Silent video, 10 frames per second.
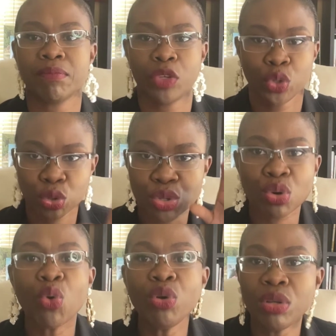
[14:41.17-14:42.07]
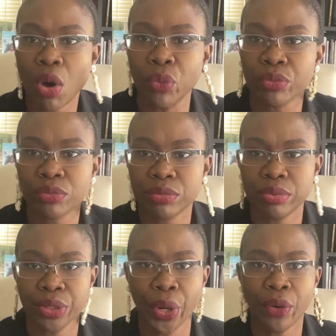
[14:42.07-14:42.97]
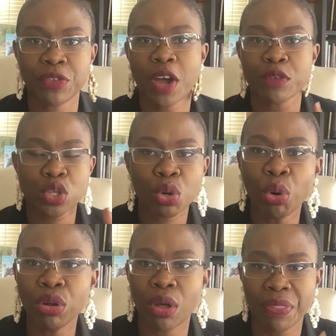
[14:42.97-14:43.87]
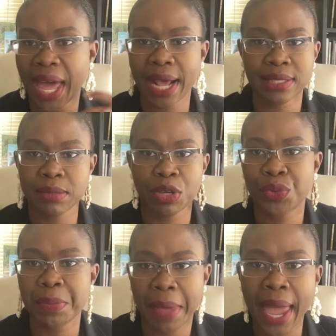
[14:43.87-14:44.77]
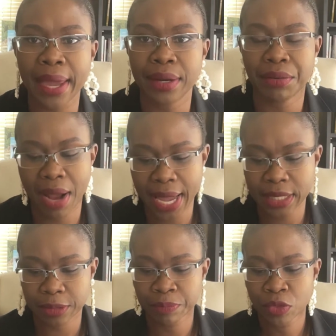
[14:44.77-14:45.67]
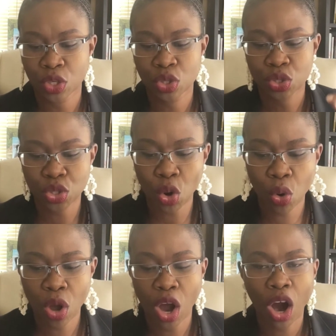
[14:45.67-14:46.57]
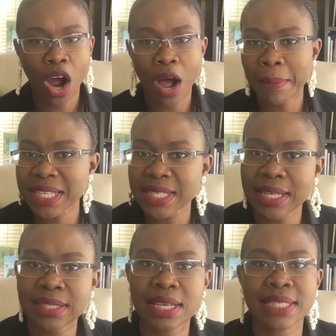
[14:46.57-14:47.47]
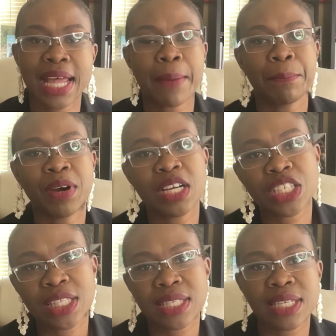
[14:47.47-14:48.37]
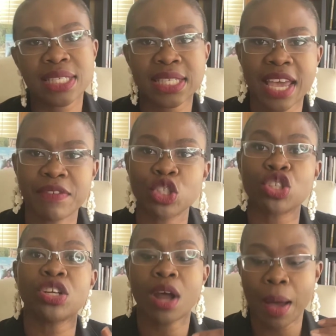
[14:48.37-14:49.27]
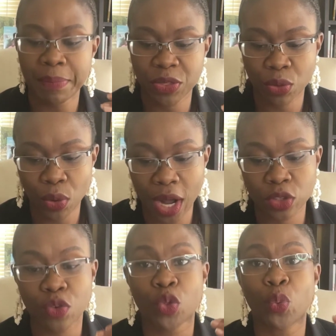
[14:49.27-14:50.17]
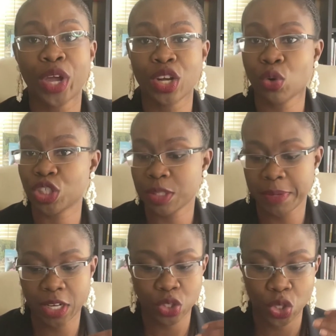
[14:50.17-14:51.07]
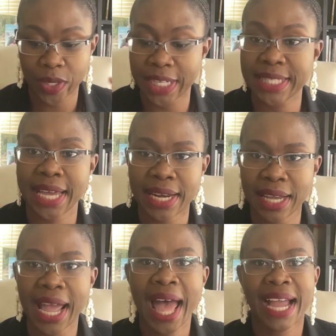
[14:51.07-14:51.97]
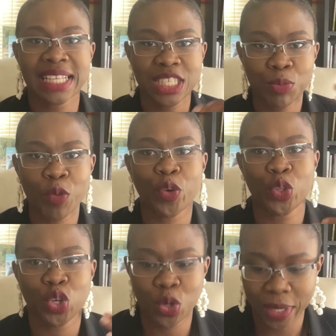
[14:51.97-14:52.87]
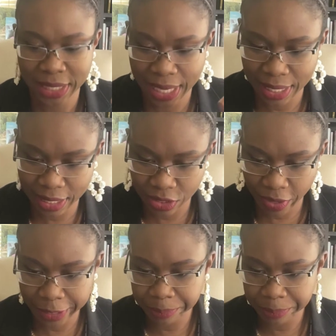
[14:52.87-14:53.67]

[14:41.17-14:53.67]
Your school loan, if you have a school loan, that has to be repaid, right? So common sense things like budgeting, saving should not be thrown out of the window just because you're an attending. I guess it's more for the new attendings, right?